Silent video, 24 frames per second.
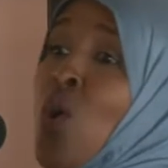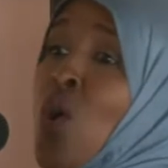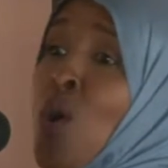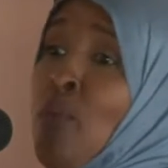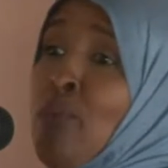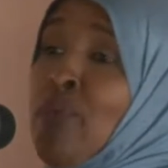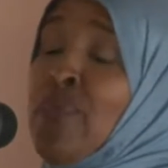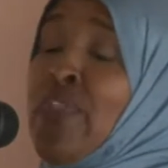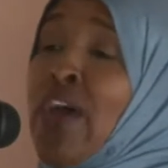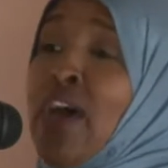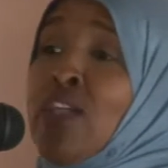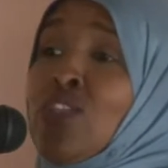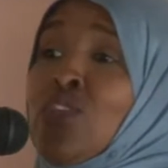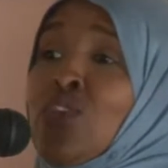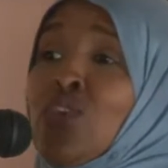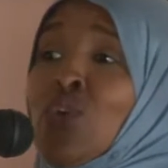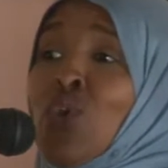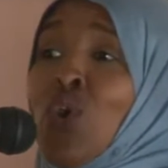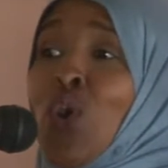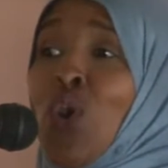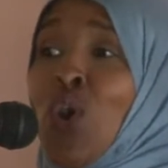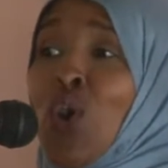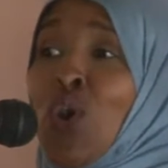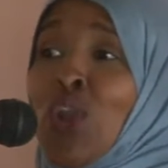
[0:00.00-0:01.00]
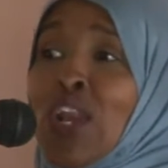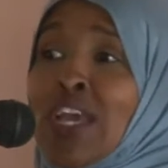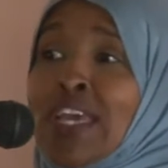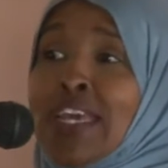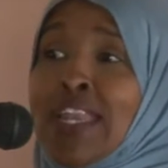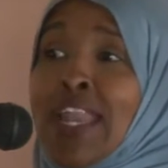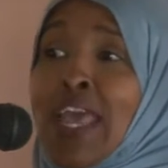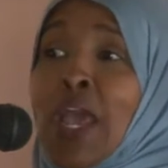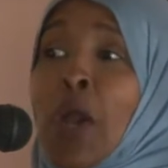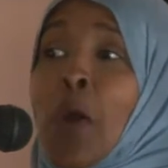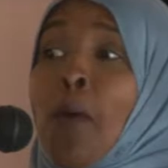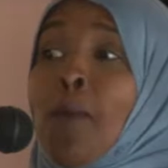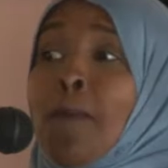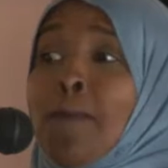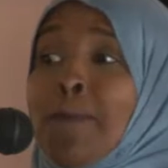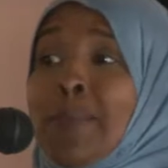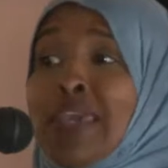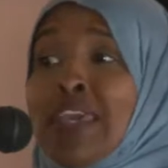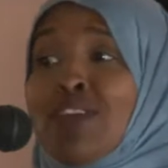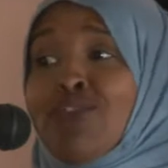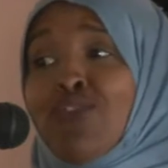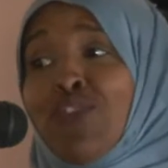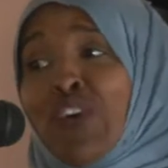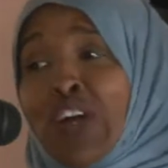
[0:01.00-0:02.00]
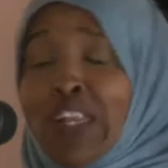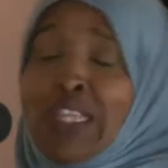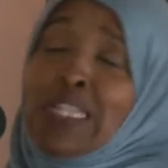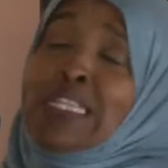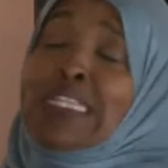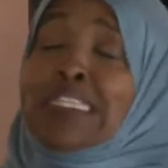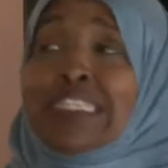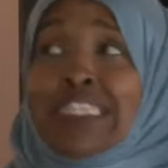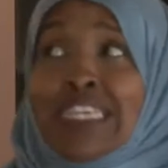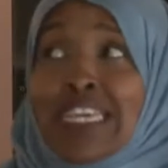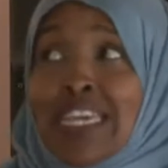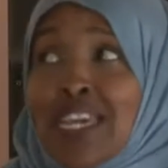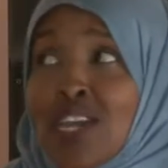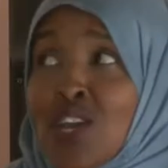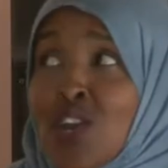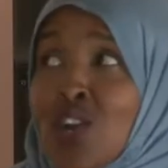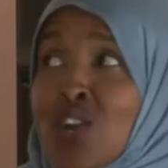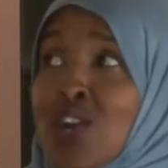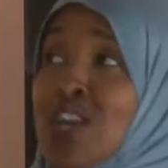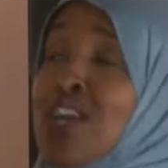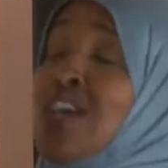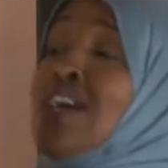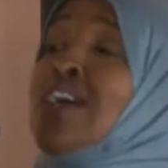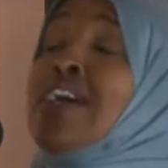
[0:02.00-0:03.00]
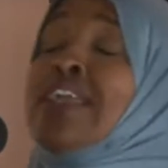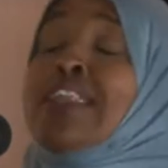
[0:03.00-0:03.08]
hope that you all can help me volunteer,